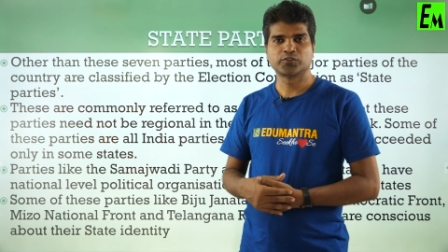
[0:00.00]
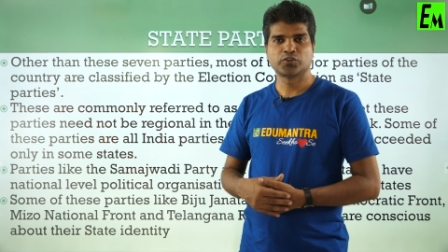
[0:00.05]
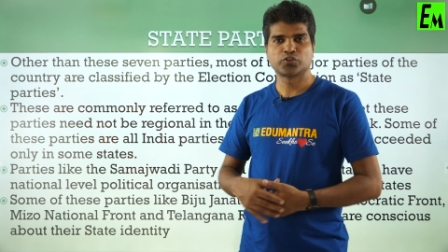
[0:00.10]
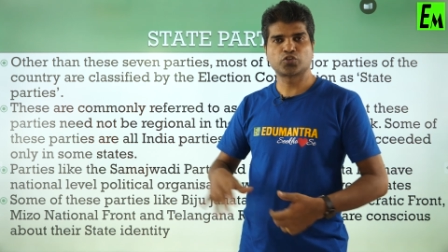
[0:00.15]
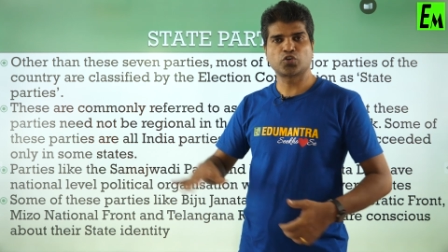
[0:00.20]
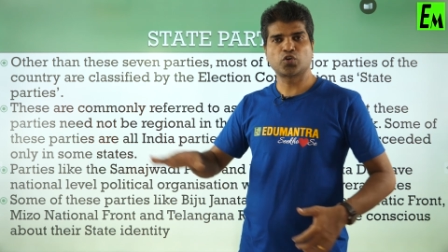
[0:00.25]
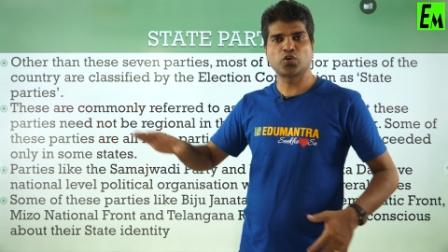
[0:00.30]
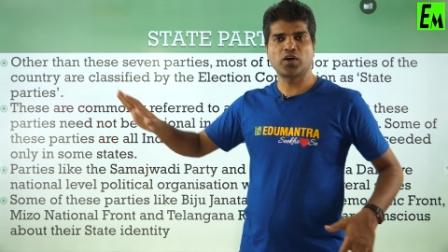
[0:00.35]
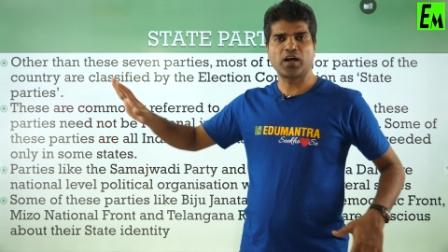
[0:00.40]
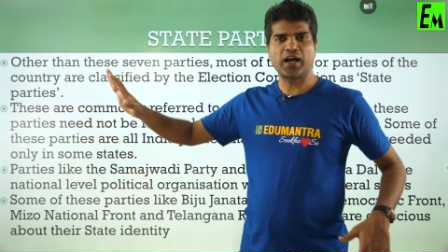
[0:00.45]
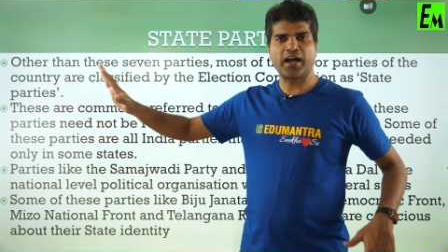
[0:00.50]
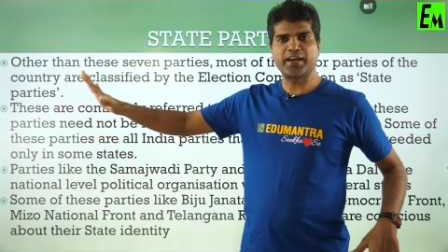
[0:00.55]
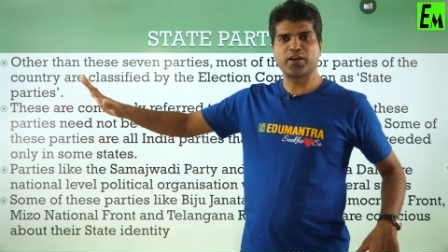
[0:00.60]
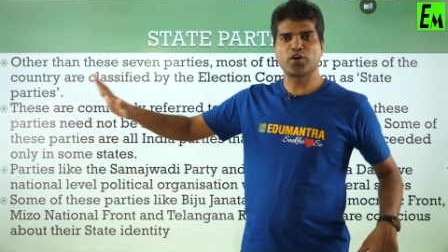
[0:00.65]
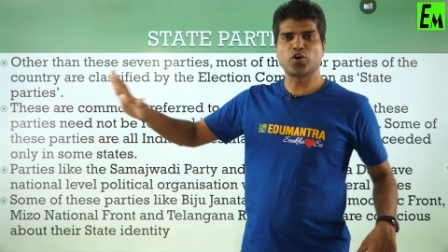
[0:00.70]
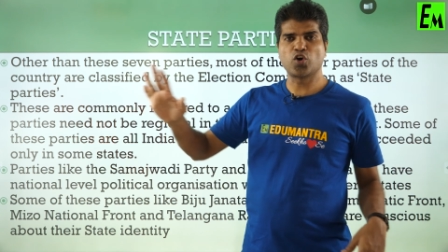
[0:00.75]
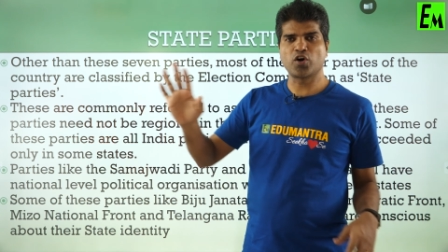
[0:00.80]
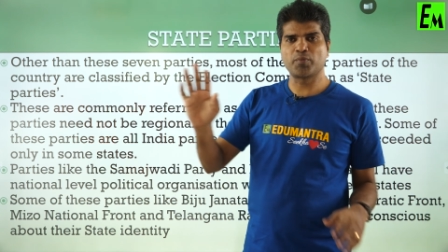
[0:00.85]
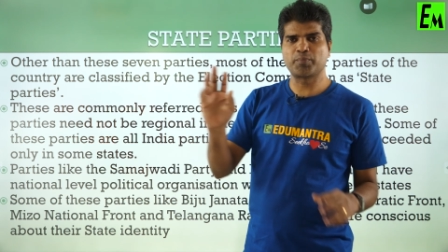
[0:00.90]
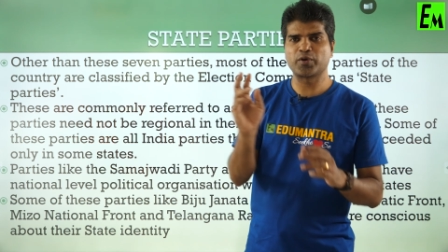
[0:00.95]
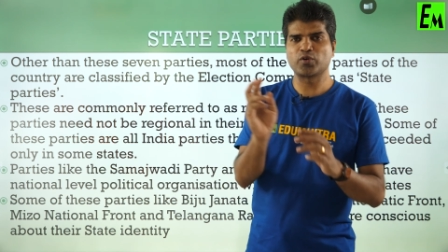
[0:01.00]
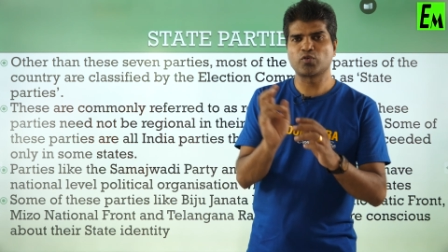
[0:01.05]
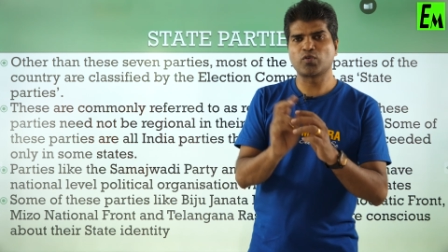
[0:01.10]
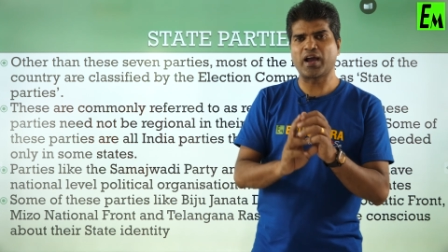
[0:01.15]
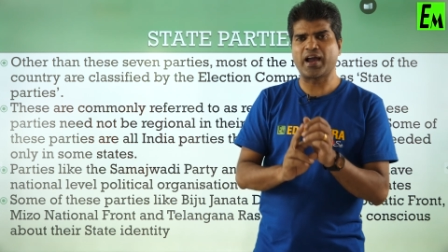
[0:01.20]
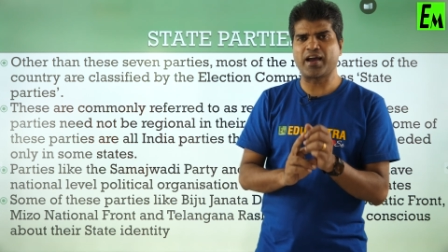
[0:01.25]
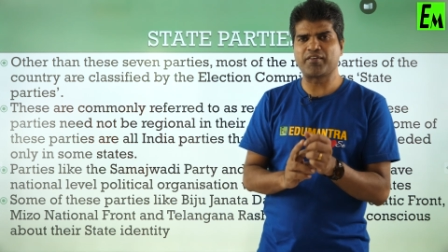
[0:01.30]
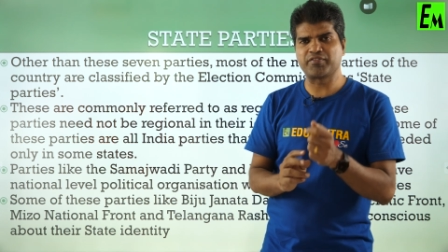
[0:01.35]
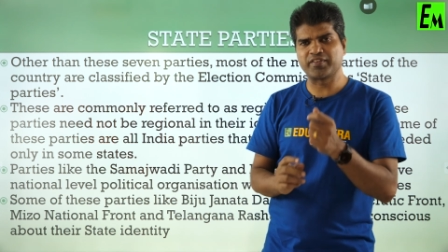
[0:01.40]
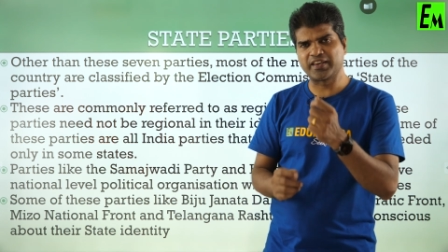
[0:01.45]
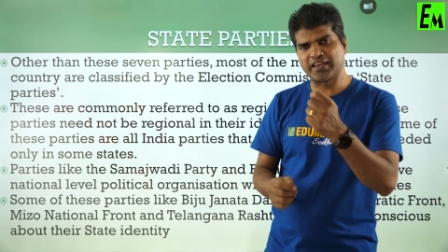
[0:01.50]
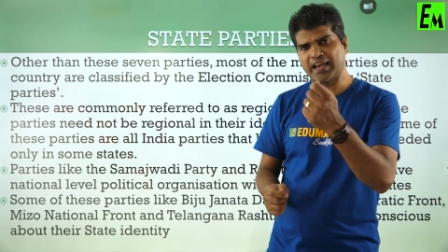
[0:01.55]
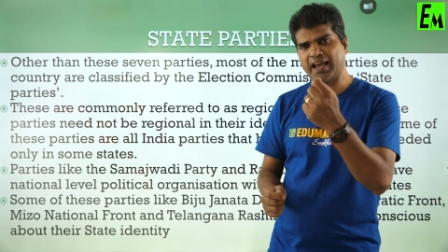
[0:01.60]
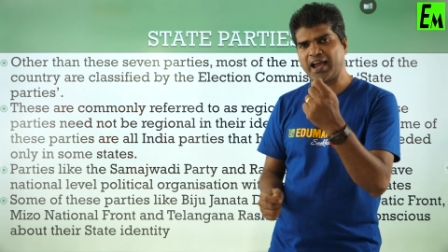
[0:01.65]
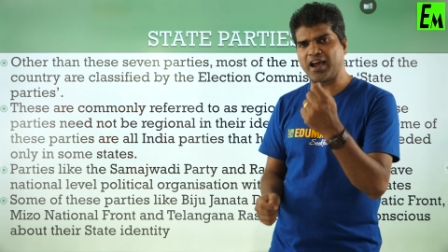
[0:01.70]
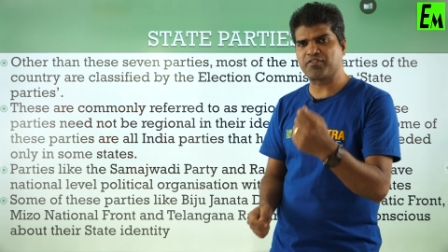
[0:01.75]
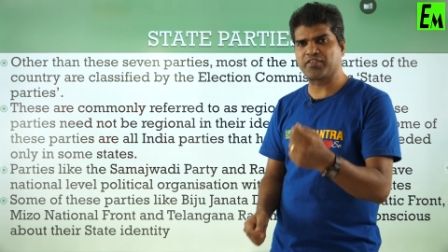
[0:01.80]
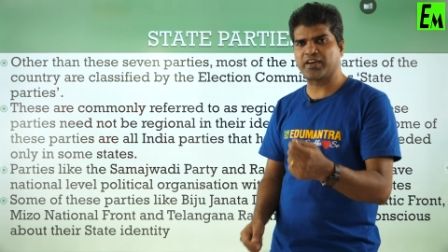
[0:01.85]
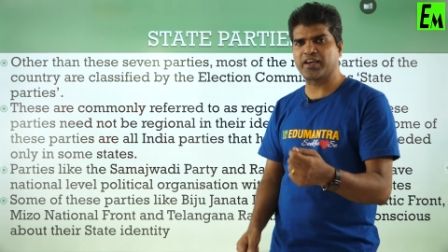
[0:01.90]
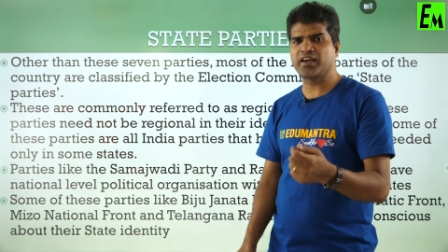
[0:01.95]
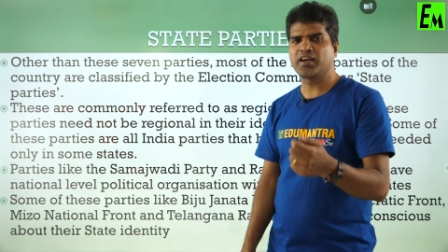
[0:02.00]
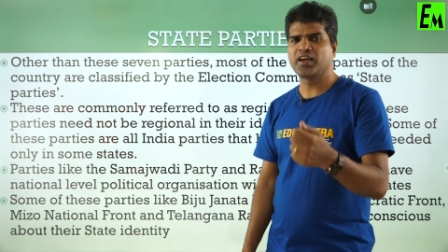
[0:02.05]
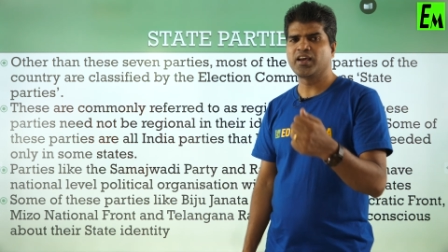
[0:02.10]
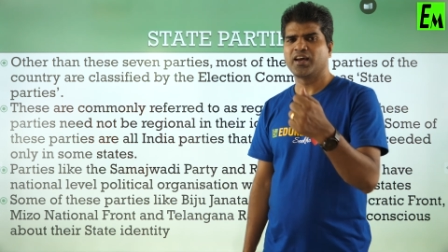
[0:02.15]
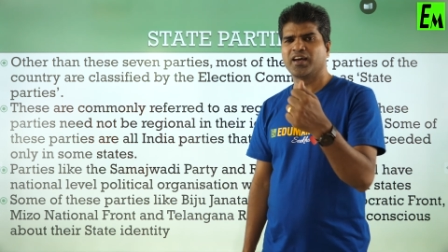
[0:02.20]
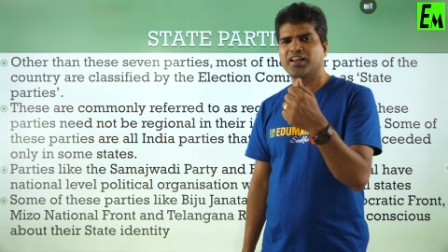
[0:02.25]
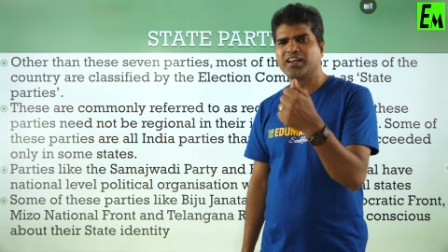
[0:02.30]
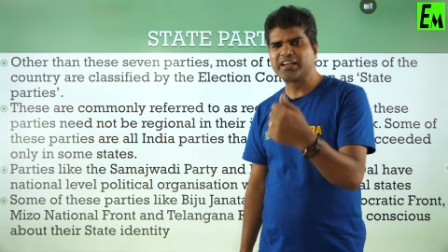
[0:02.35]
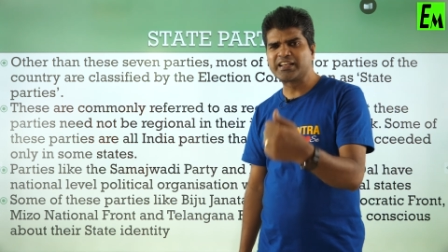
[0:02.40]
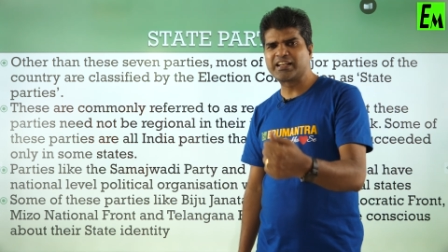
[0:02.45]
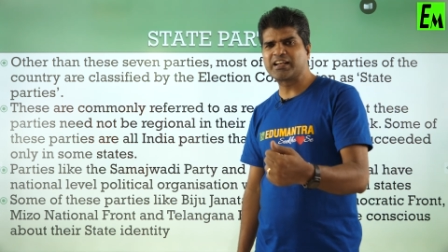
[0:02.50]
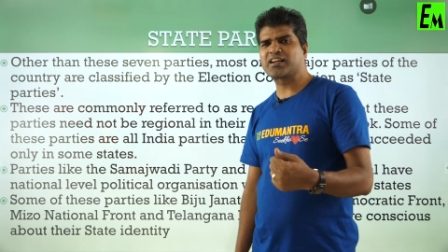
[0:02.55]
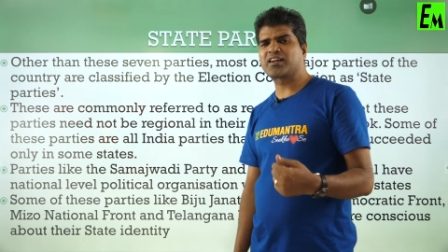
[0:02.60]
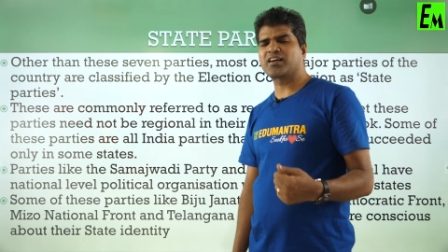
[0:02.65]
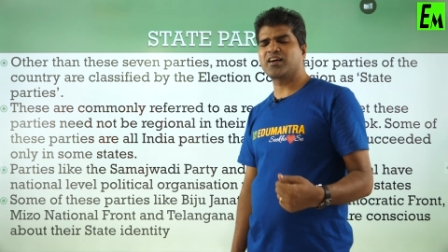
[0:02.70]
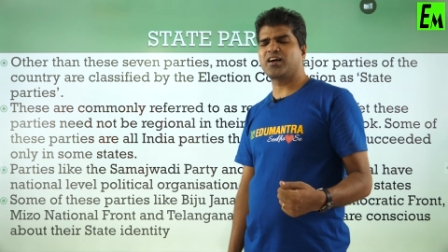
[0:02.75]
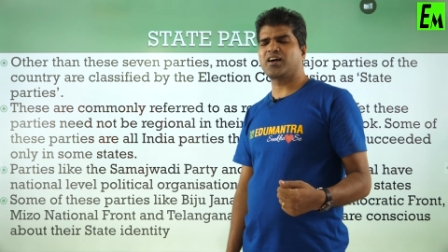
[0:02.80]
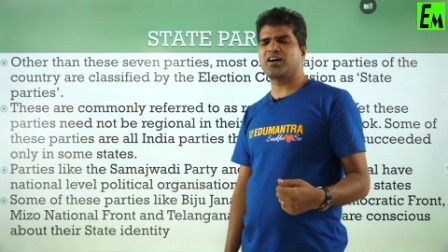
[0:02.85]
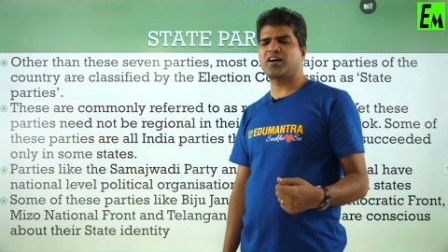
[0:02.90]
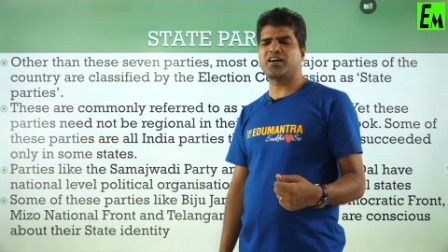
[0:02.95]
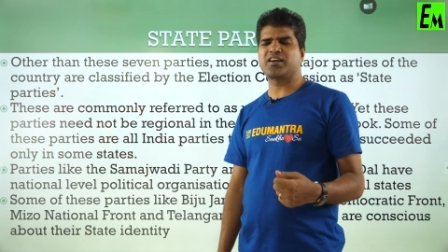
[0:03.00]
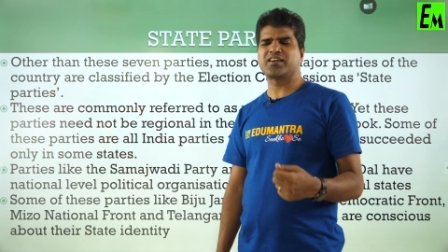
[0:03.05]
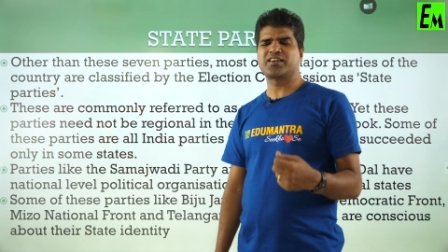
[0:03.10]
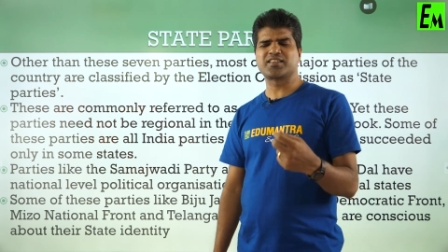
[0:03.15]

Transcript: So I hope you have we have a little uh,